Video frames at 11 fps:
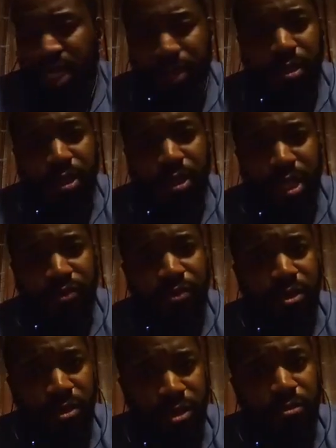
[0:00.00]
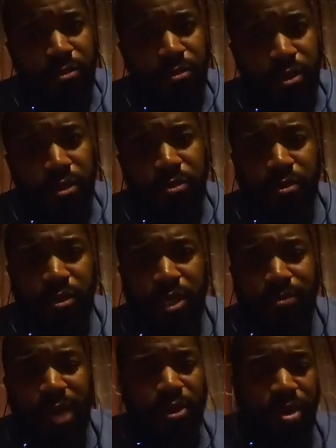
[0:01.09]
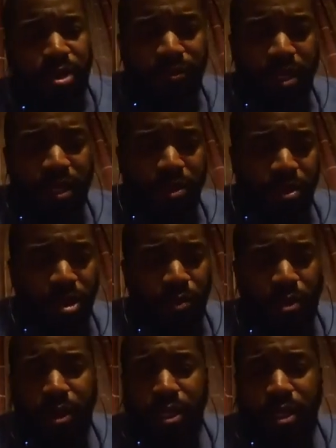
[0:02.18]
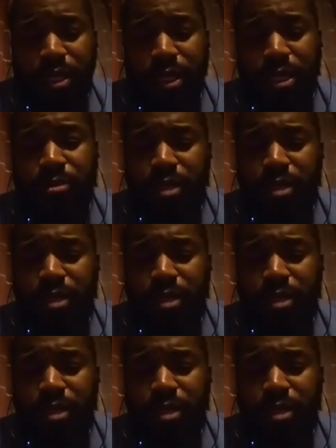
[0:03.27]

couple of days for you to, get back on your feet and start walking again,